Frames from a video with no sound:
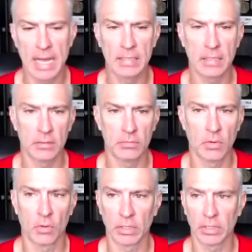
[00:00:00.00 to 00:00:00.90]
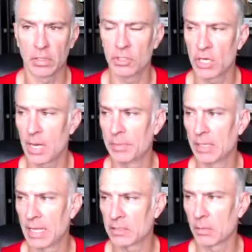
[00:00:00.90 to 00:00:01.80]
did a really good job the
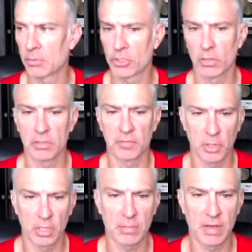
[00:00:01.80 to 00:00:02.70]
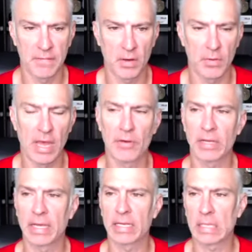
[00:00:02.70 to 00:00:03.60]
last couple of shows of pulling my phone out and
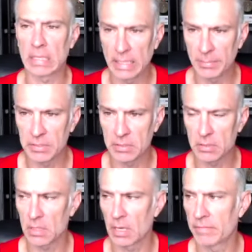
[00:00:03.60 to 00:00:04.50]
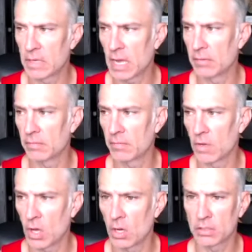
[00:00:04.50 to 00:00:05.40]
getting clips. I've gotten
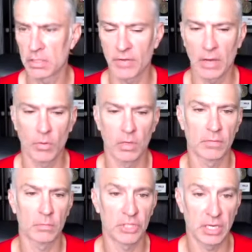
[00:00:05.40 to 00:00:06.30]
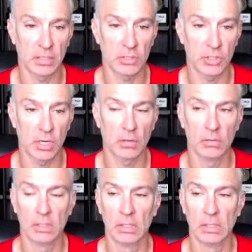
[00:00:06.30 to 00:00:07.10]
vlogs. I've got one from Janet's show.